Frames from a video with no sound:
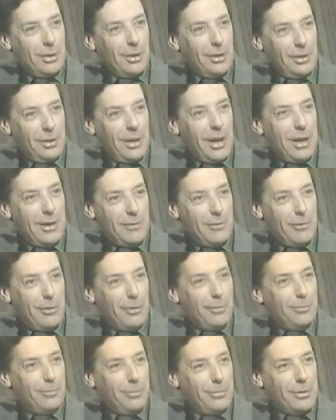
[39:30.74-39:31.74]
gave them.
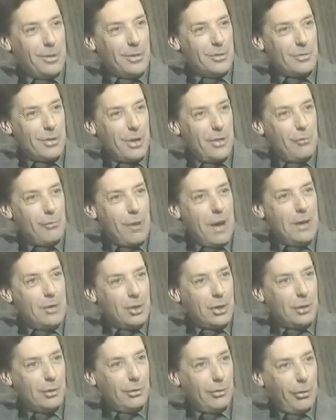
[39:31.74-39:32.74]
This rather
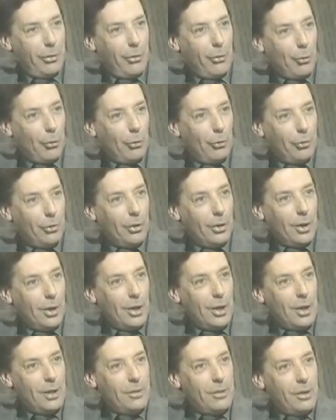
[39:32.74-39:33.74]
radical thought
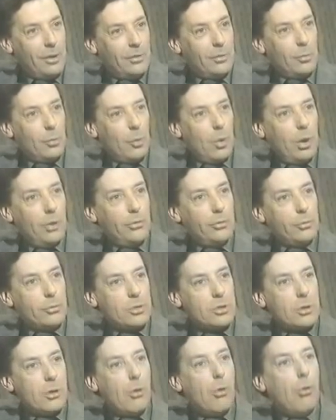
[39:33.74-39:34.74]
that what was
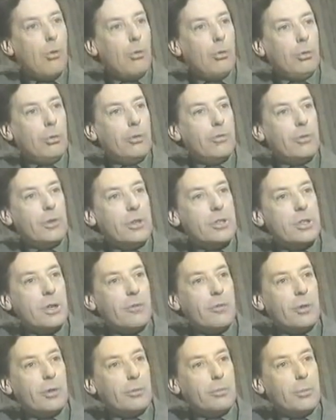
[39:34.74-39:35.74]
called a
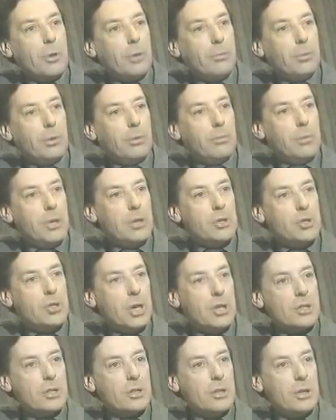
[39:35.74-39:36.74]
philosophical problem is
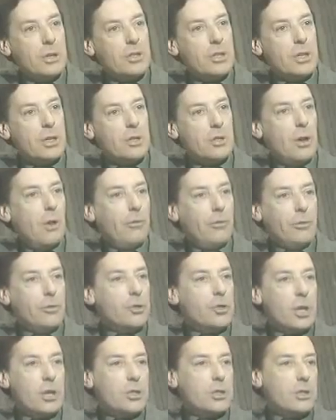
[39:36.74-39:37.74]
often
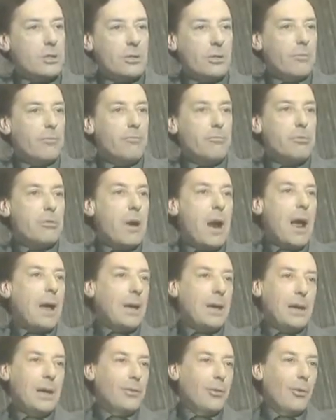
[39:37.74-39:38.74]
just a sort of
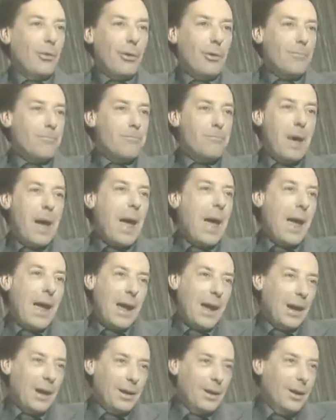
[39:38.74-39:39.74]
bracket or a
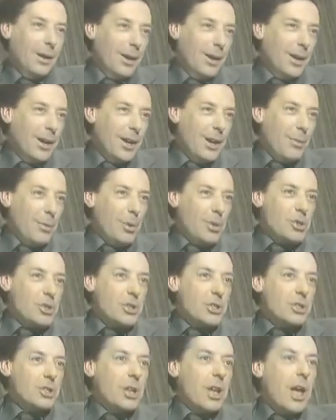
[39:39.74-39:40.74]
bag in which
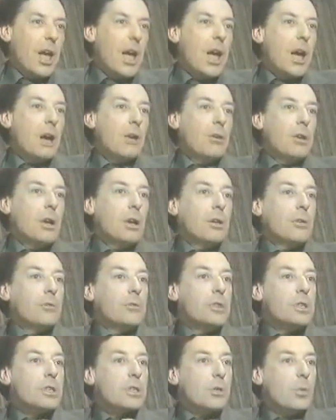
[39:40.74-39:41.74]
there's an area of
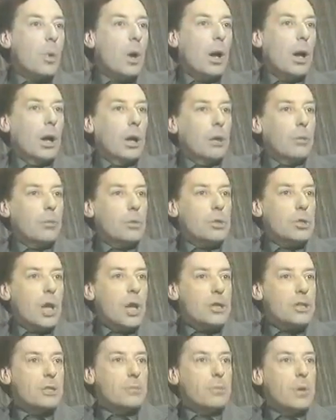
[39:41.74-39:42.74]
disquiet which
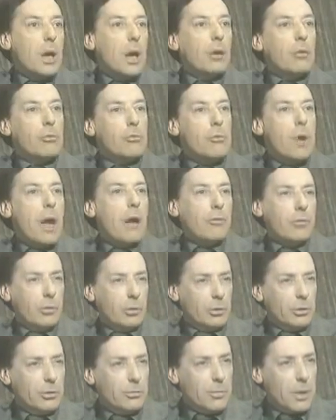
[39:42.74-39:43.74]
has to be
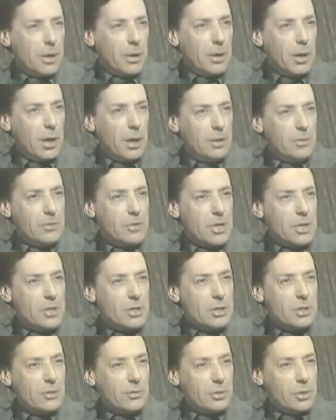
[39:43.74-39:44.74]
unravelled by the kind of
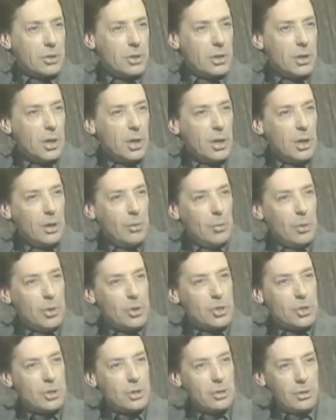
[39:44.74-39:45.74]
sensitivity
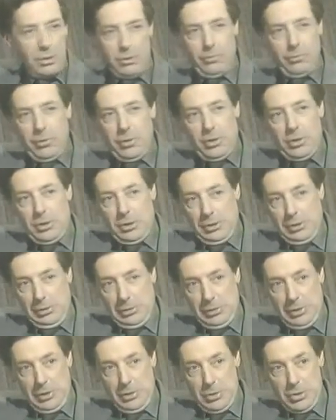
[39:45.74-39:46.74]
which
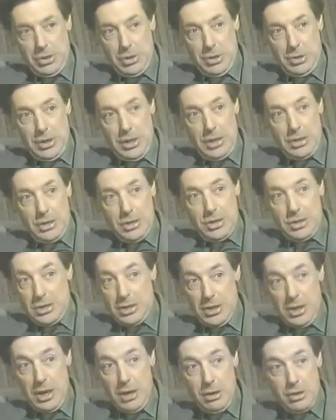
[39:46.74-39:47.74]
linguistic analysis
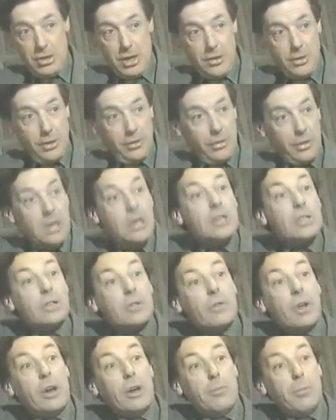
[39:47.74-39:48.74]
encouraged. I think these are
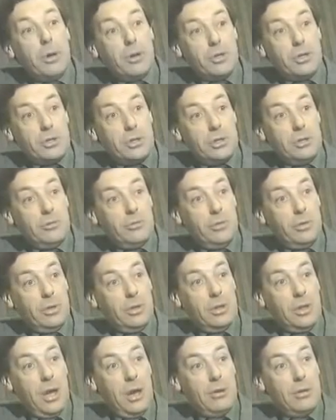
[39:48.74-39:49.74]
very positive
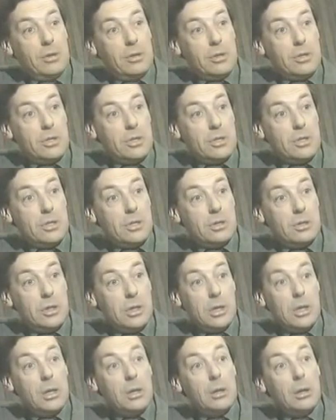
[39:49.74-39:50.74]
inheritances
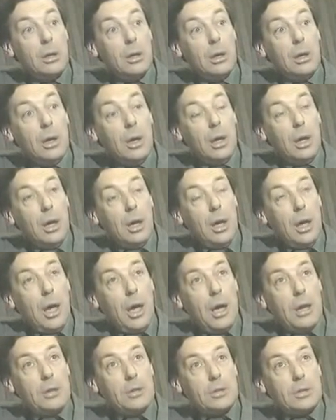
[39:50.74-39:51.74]
indeed.
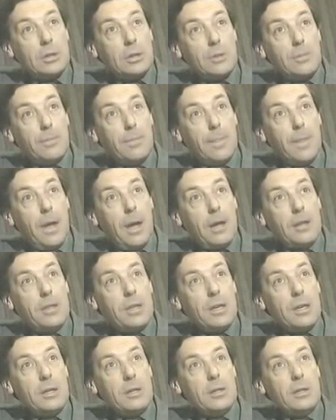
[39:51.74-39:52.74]
And I
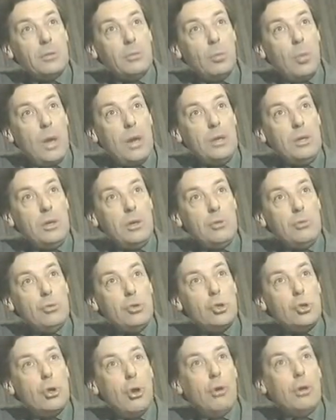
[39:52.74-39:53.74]
think that when you
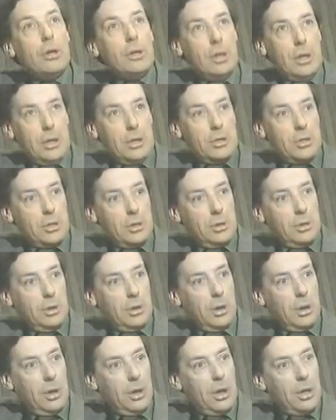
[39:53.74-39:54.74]
join it
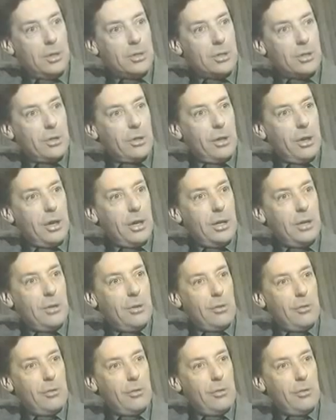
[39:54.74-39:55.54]
to the